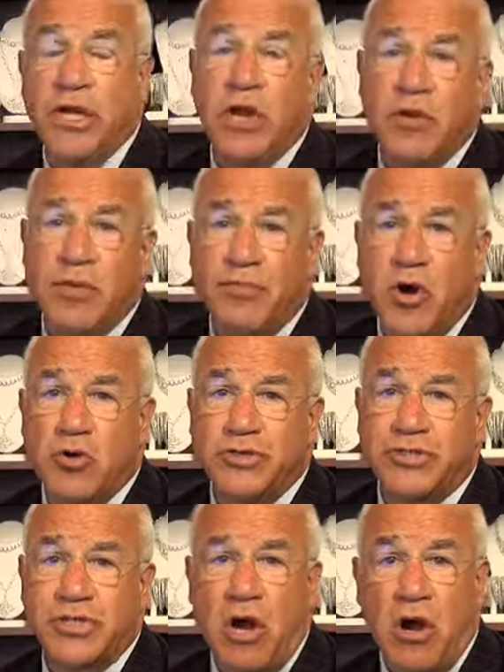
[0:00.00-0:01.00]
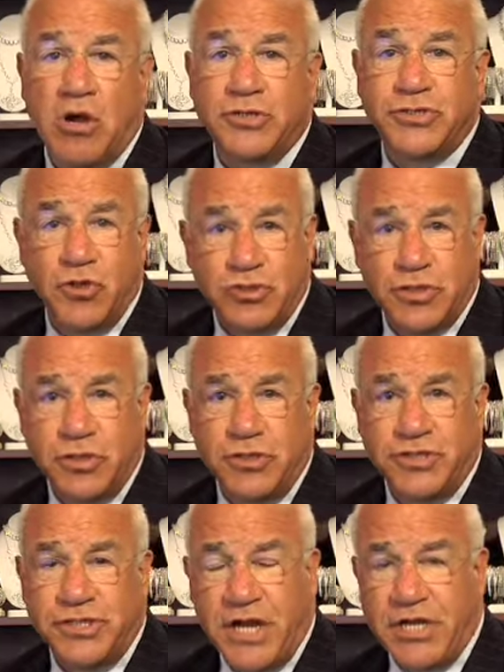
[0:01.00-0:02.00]
earring posts are surgical
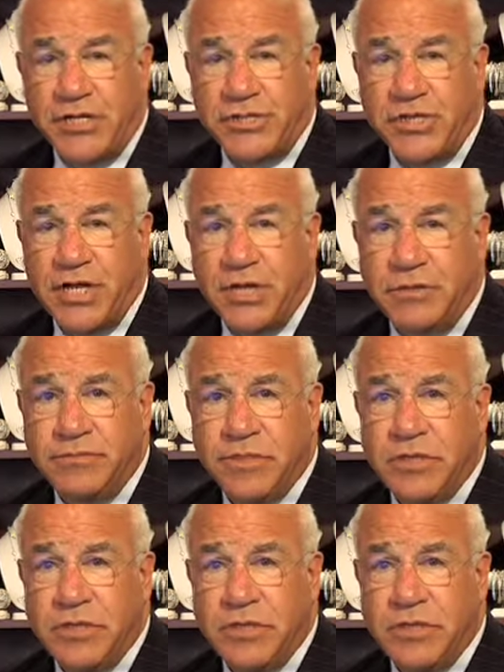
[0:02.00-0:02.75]
stainless steel.